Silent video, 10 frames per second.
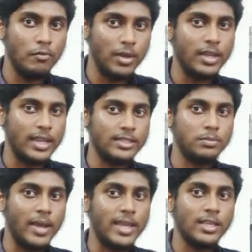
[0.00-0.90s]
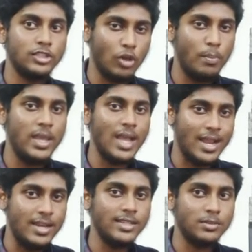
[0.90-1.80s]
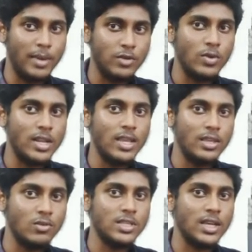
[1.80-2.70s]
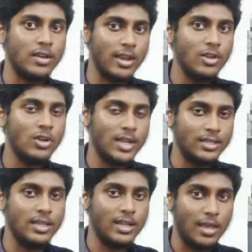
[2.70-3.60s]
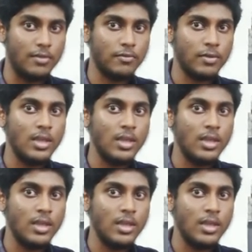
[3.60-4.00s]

work. It's by chopping onions manually using a regular cutting knife